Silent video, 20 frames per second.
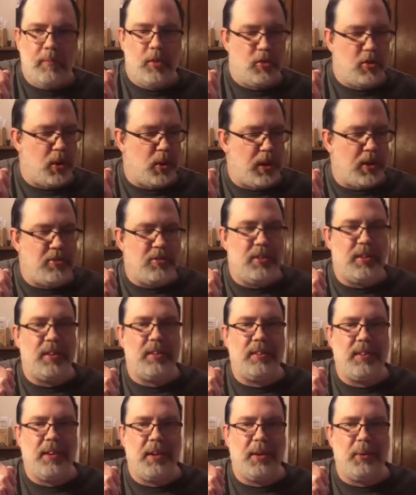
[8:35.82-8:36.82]
So has the
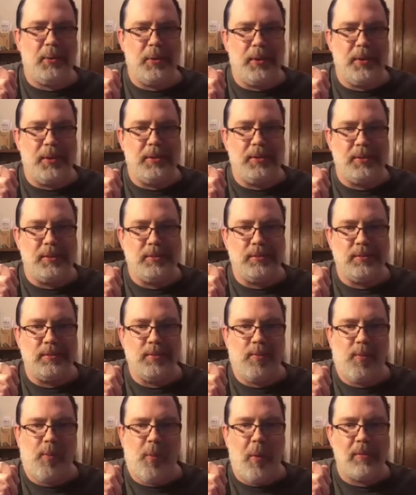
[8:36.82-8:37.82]
entire world.
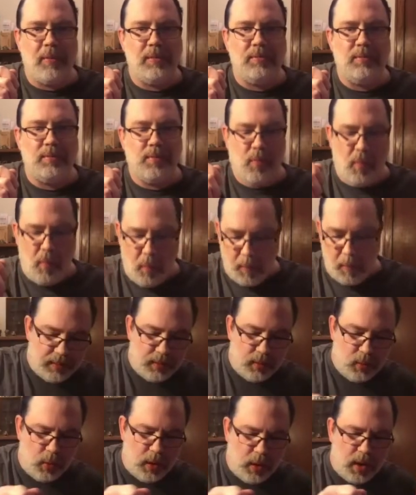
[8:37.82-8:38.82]

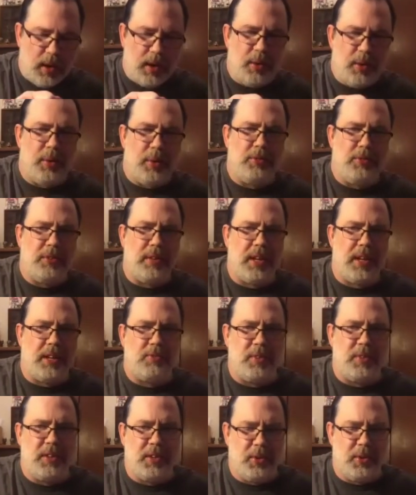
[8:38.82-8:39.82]
What was the last
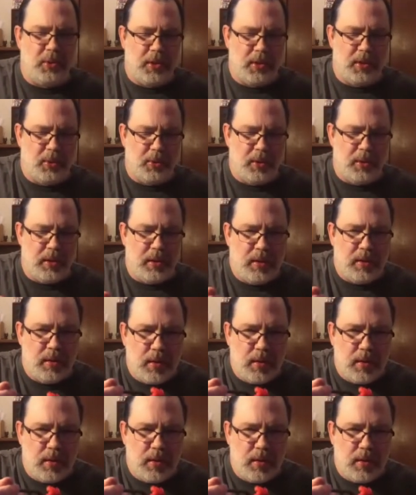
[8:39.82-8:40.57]
video you were in?